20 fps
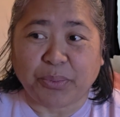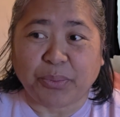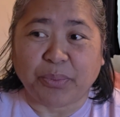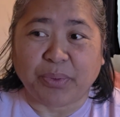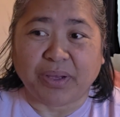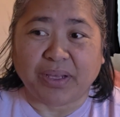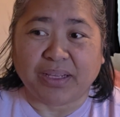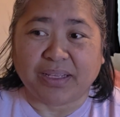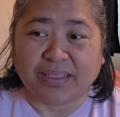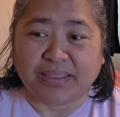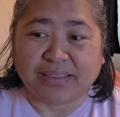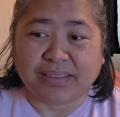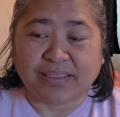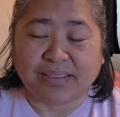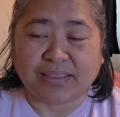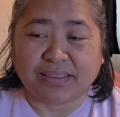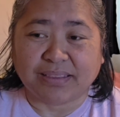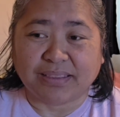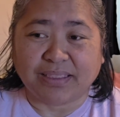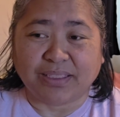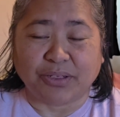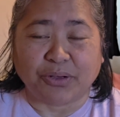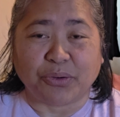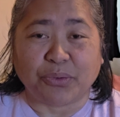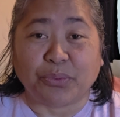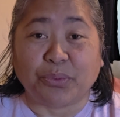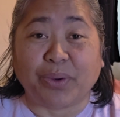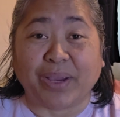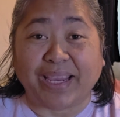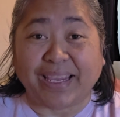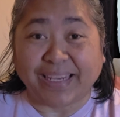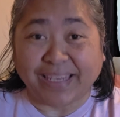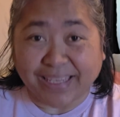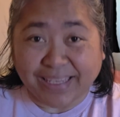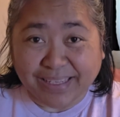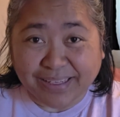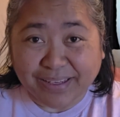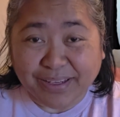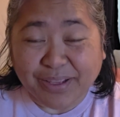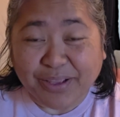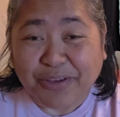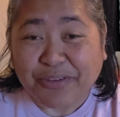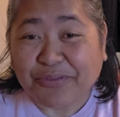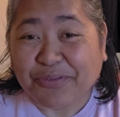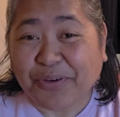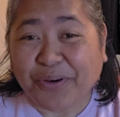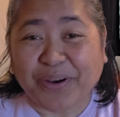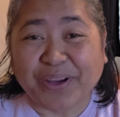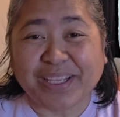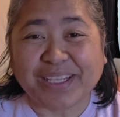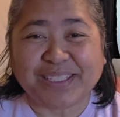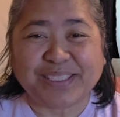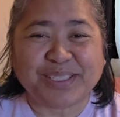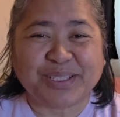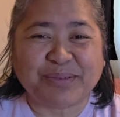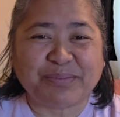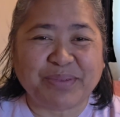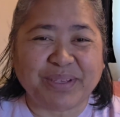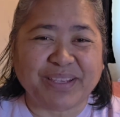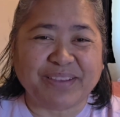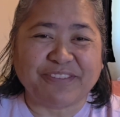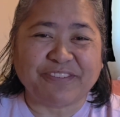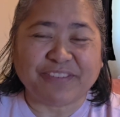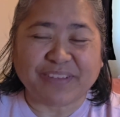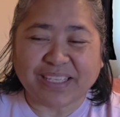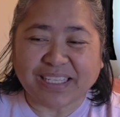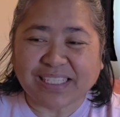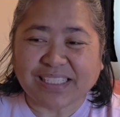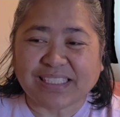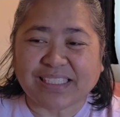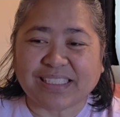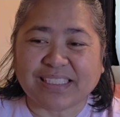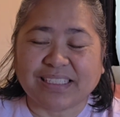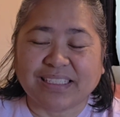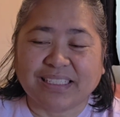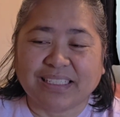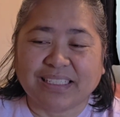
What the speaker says: but waiting for it to be fixed.